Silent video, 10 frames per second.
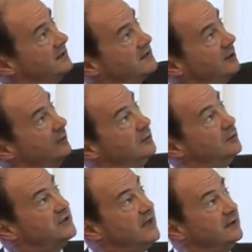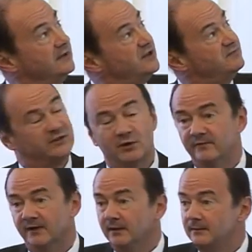So Guzel
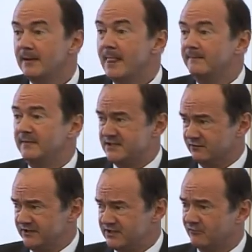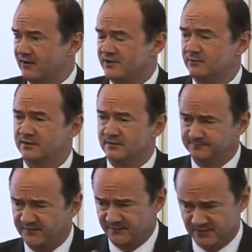Ishmatova is a recent graduate
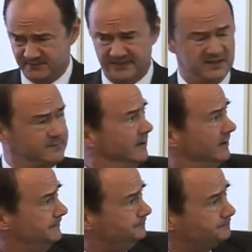from St. Petersburg.